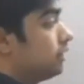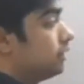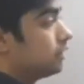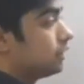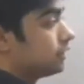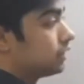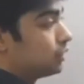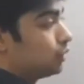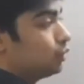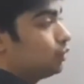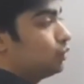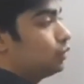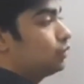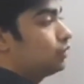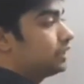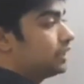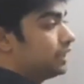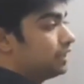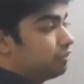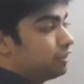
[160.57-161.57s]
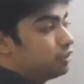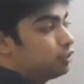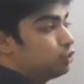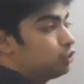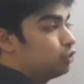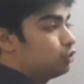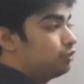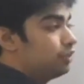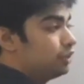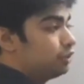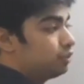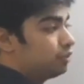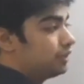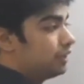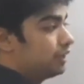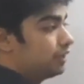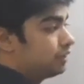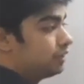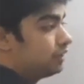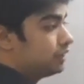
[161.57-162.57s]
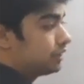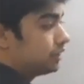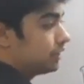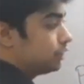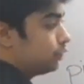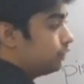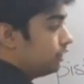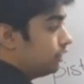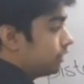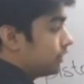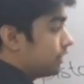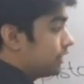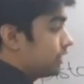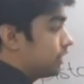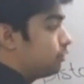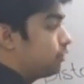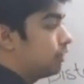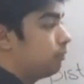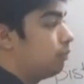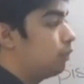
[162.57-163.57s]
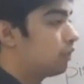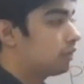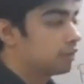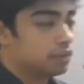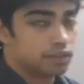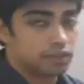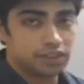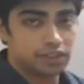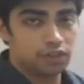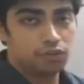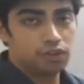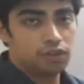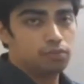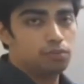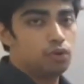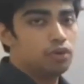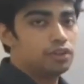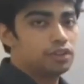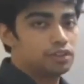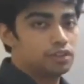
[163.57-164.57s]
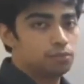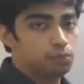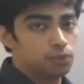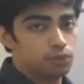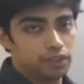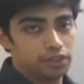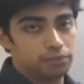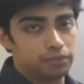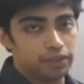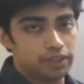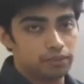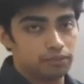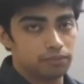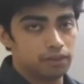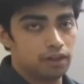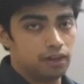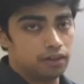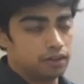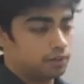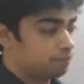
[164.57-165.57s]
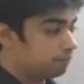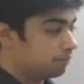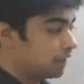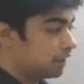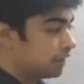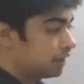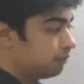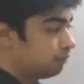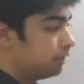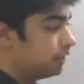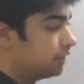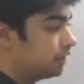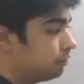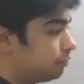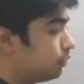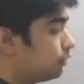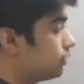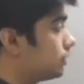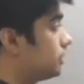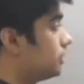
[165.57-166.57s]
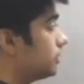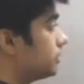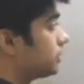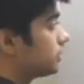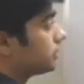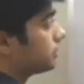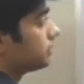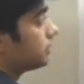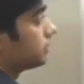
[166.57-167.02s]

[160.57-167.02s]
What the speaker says: So even though we know that this is your reservoir block is a porous medium, and capillary forces